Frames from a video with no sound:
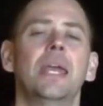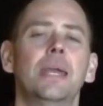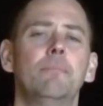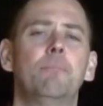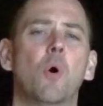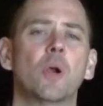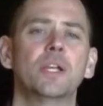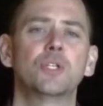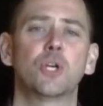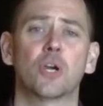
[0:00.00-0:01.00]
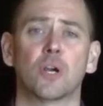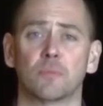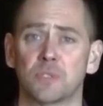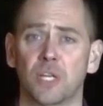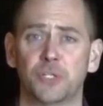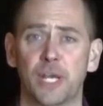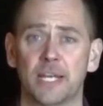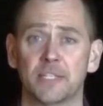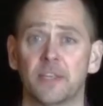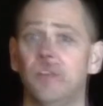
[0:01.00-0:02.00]
important terms such
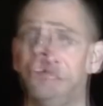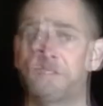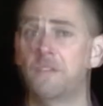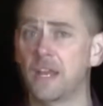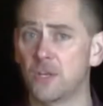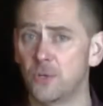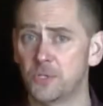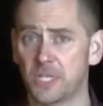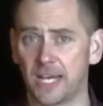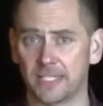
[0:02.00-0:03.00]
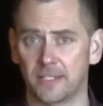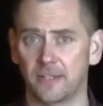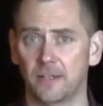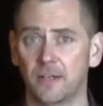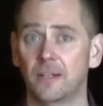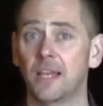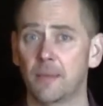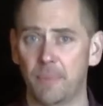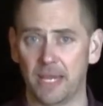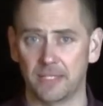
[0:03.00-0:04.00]
as fake news site,
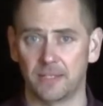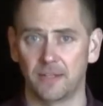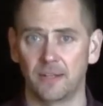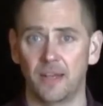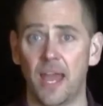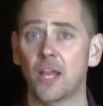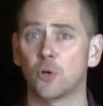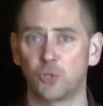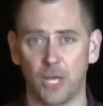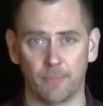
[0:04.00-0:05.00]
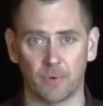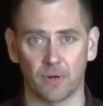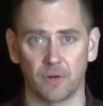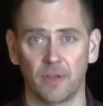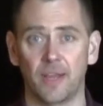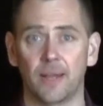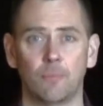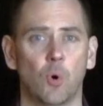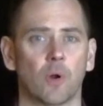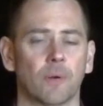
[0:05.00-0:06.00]
clickbait, echo chamber, and
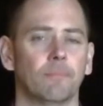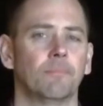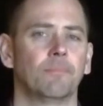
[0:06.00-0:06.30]
more.